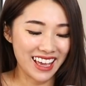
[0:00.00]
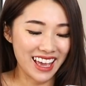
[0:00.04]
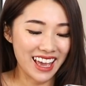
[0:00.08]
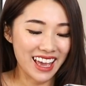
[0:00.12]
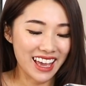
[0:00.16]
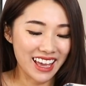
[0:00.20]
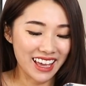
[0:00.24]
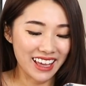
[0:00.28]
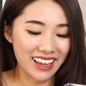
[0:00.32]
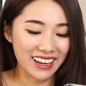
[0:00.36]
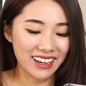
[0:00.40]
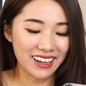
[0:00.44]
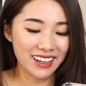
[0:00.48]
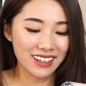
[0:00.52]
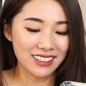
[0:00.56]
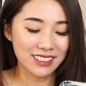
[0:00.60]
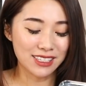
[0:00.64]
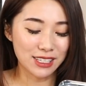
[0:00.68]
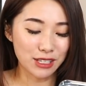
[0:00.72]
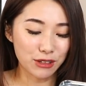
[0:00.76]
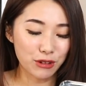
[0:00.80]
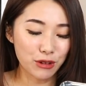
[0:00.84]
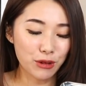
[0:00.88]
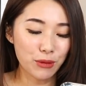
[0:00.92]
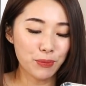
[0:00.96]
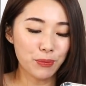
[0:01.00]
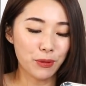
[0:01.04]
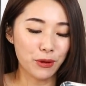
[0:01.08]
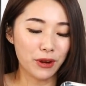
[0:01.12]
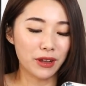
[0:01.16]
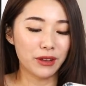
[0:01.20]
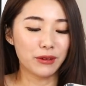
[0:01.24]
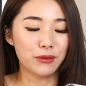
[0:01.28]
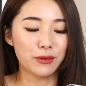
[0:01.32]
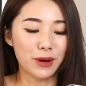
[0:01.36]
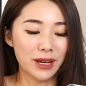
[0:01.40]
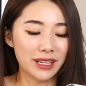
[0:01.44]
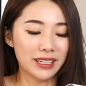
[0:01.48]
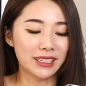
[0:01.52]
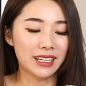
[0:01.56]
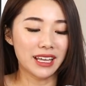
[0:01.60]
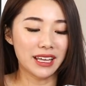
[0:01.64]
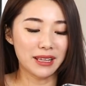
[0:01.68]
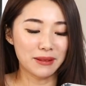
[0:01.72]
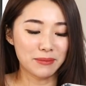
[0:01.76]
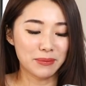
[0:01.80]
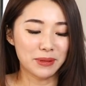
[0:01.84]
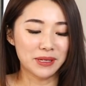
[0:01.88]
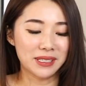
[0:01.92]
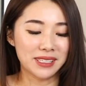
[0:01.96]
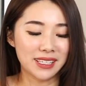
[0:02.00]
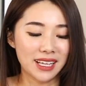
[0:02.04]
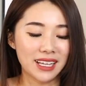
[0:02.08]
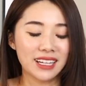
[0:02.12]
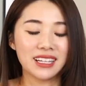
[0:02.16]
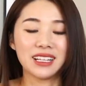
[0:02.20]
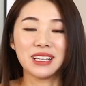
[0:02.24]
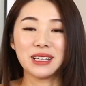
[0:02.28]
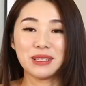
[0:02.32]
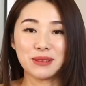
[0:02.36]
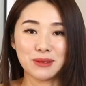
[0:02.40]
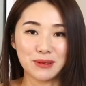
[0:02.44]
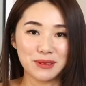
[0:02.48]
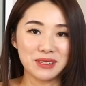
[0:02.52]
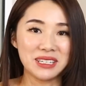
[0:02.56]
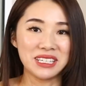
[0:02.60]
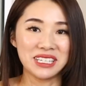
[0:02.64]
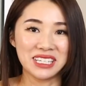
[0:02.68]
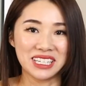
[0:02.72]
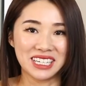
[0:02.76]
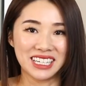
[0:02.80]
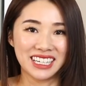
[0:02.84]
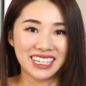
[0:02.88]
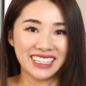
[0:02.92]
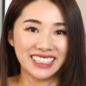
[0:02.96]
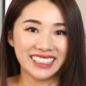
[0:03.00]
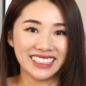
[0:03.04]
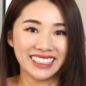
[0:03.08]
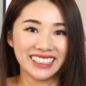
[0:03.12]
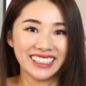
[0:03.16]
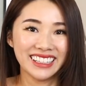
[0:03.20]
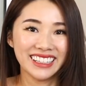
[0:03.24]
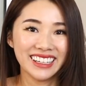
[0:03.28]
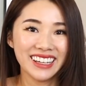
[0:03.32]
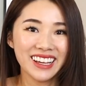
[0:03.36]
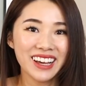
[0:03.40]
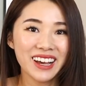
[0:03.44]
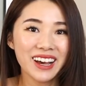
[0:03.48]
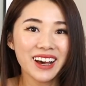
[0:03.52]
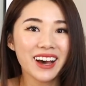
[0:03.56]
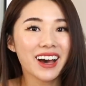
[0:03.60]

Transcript: and 0.19% Indonesian.